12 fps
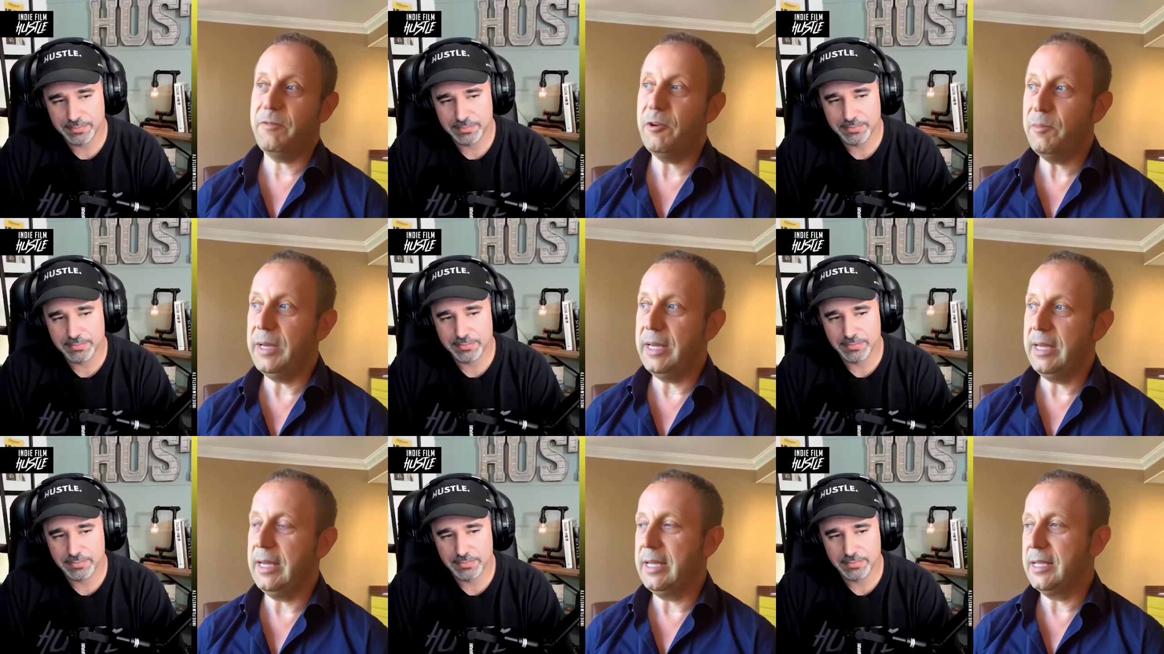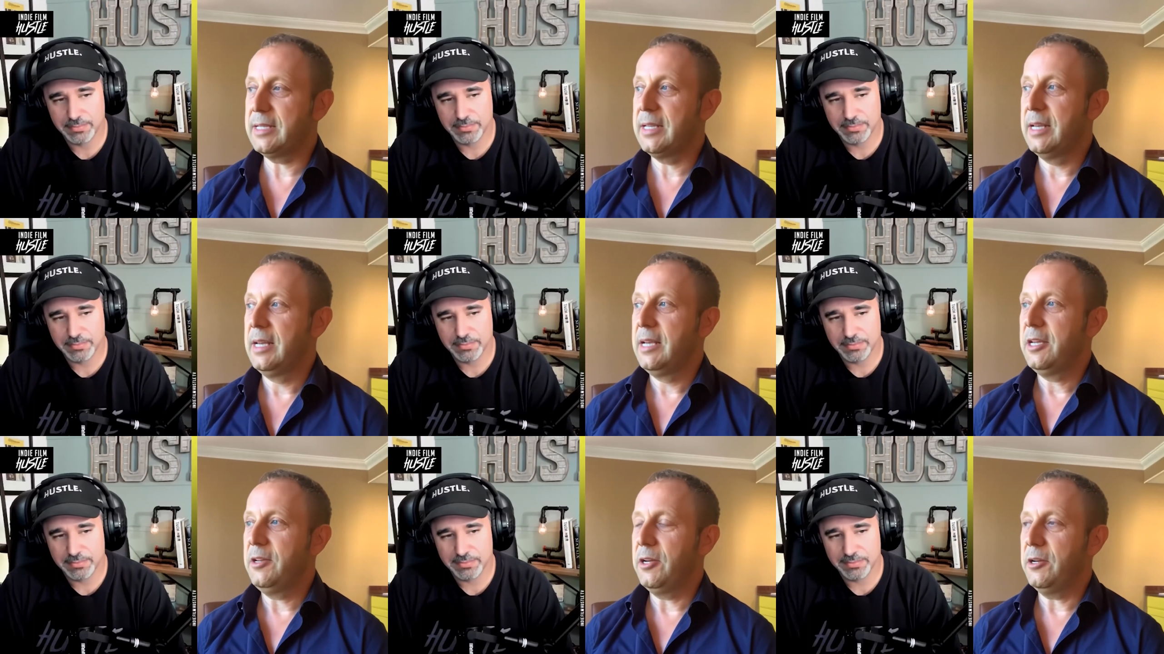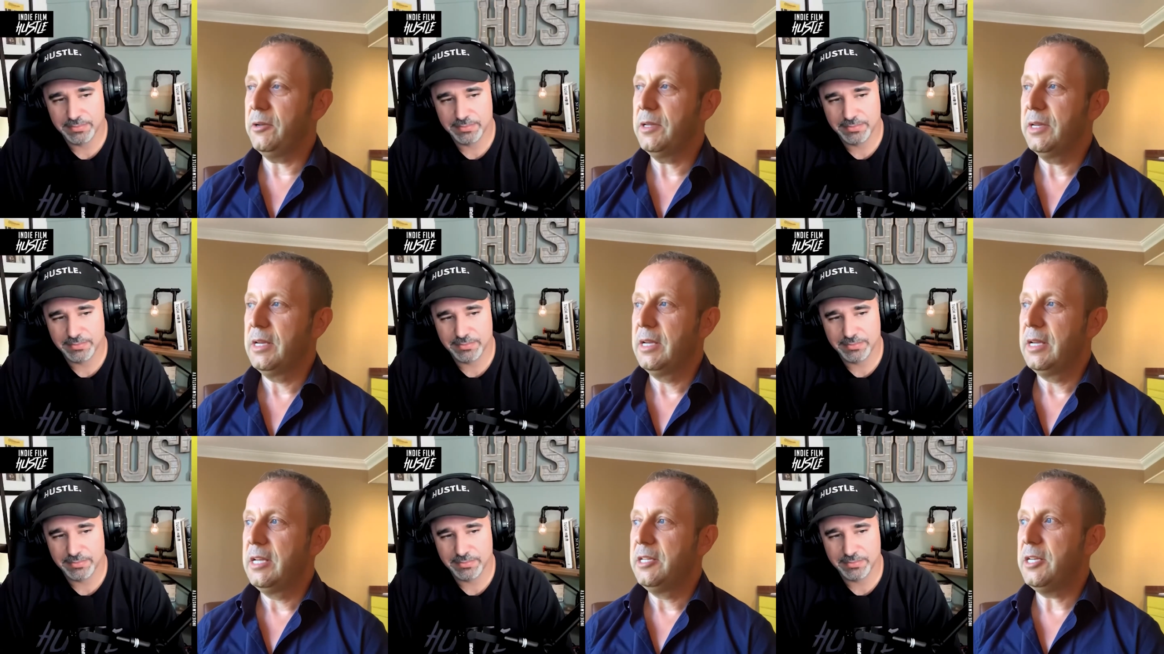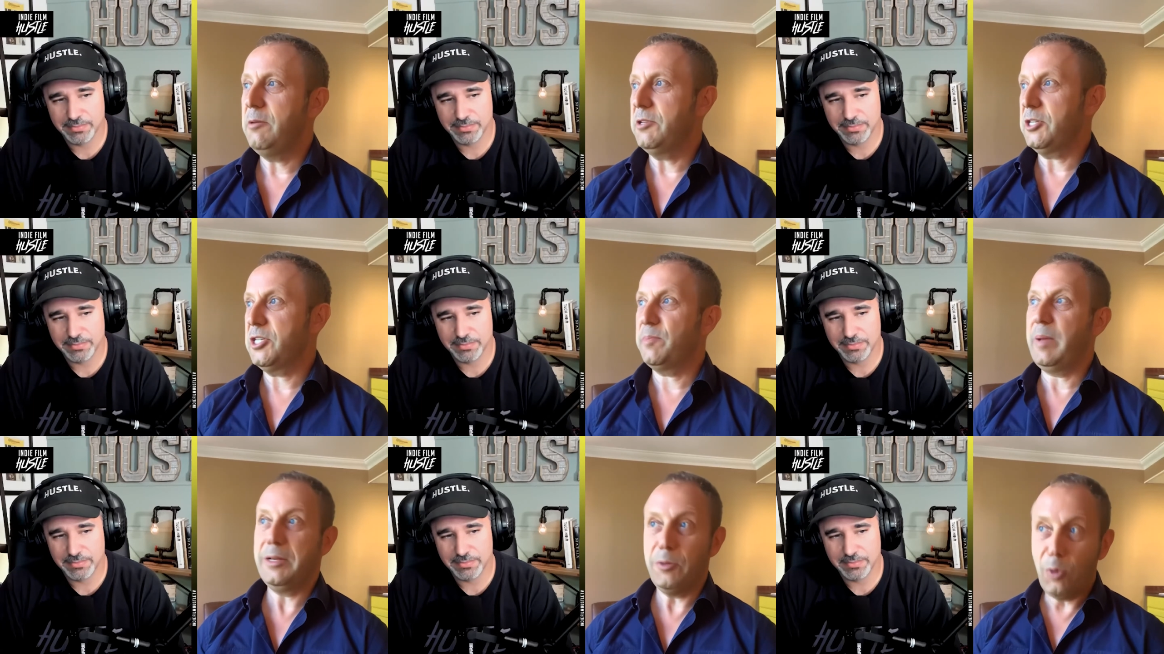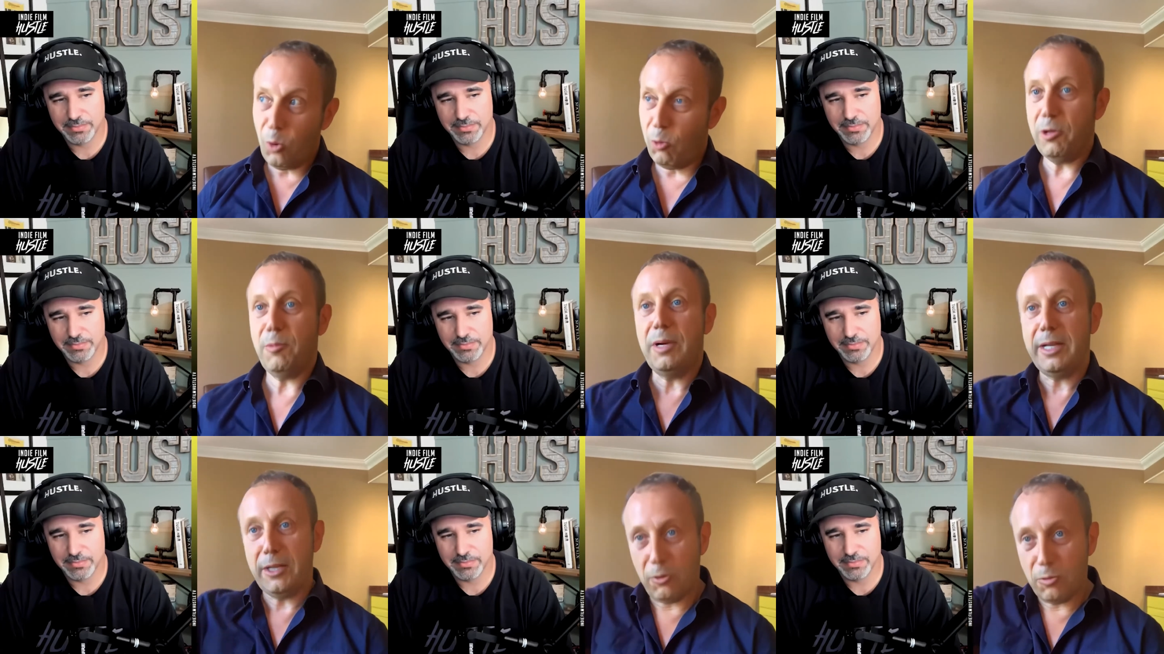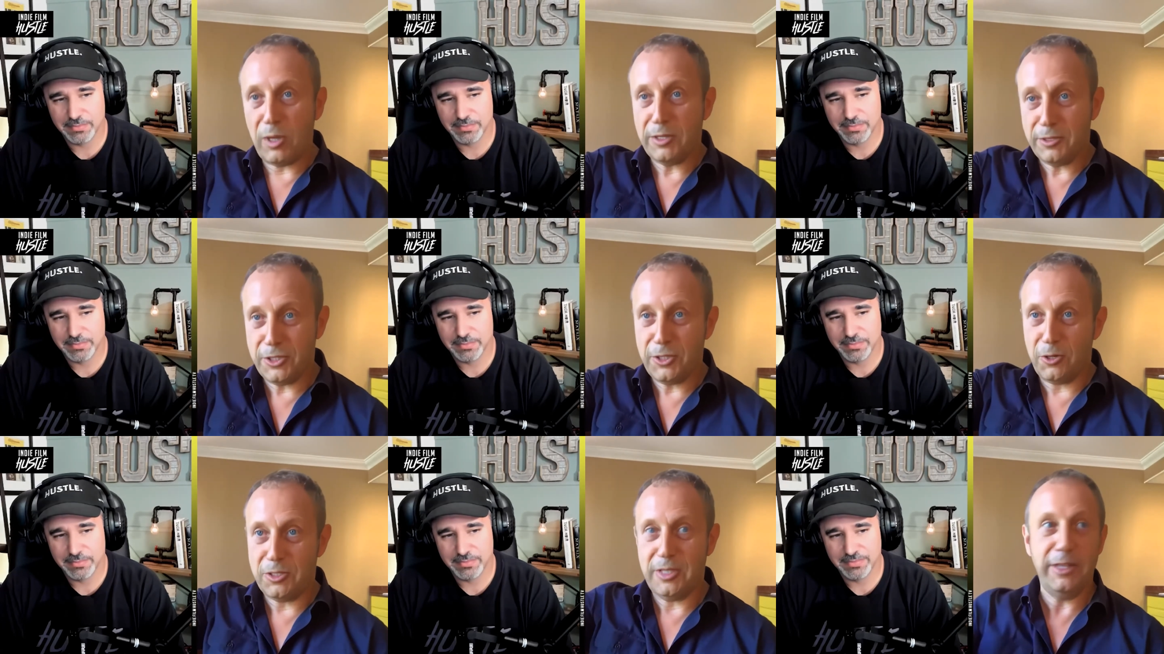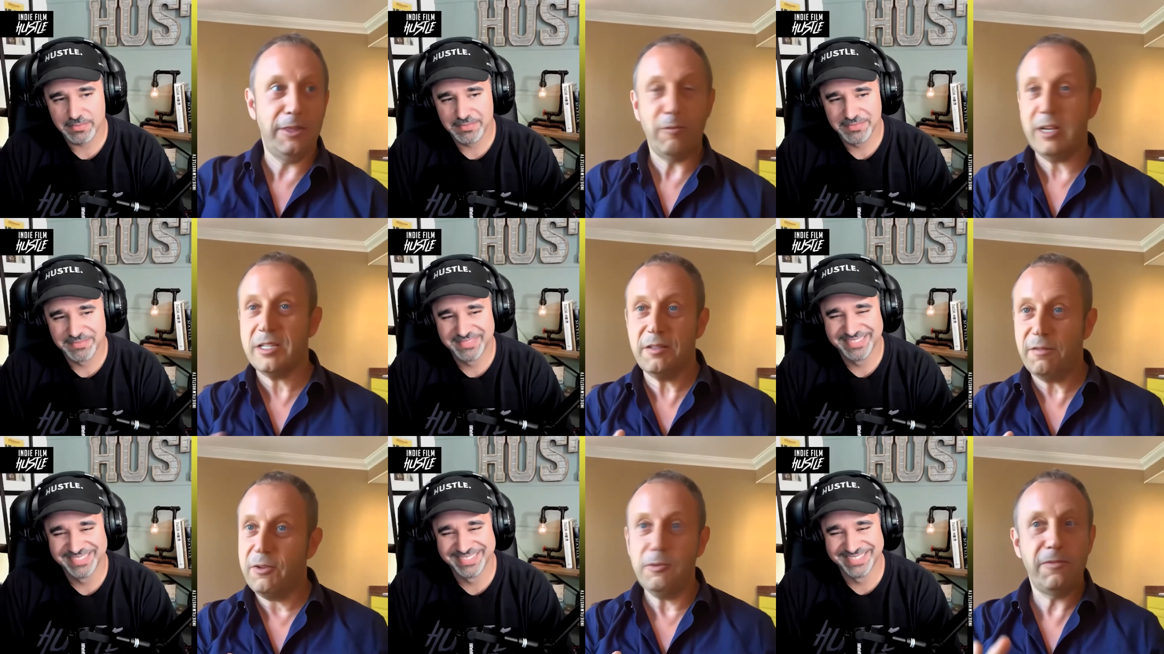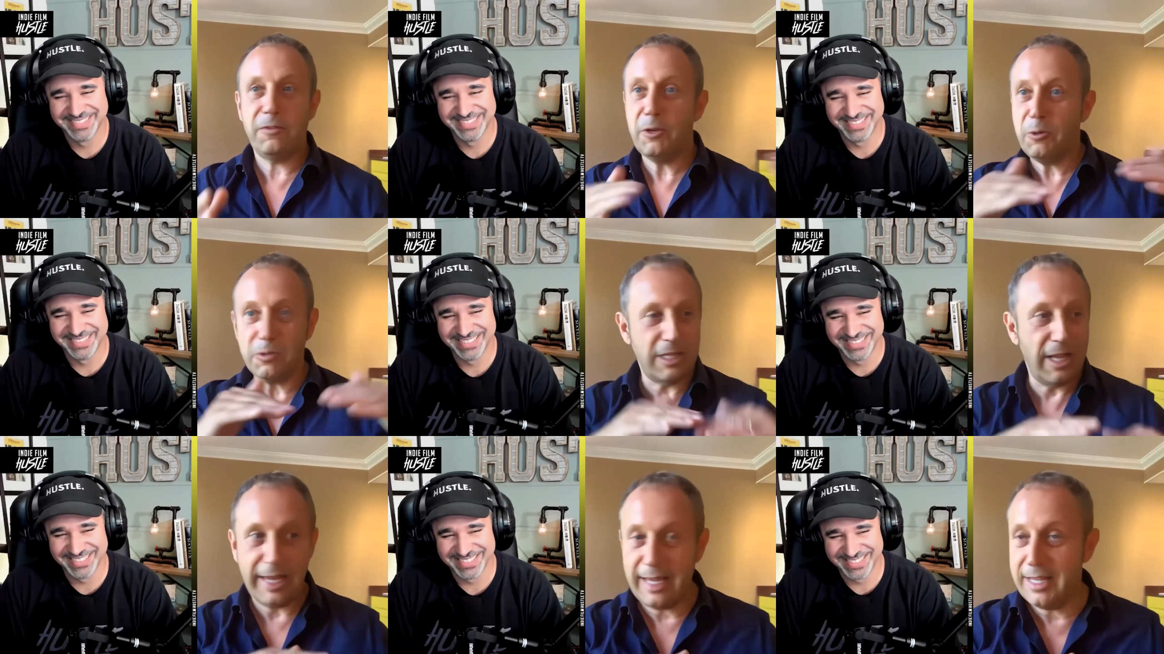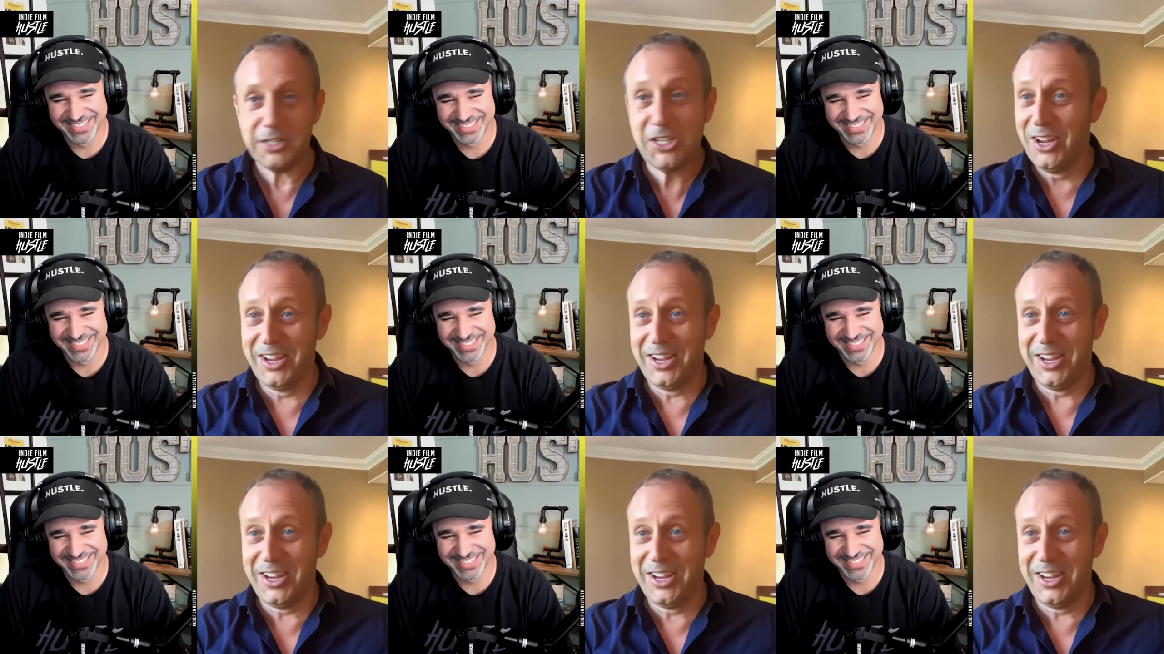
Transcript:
Speaker 1: filmmaking is you know don't just spend all your money on one shot and then the rest of the film feels like it's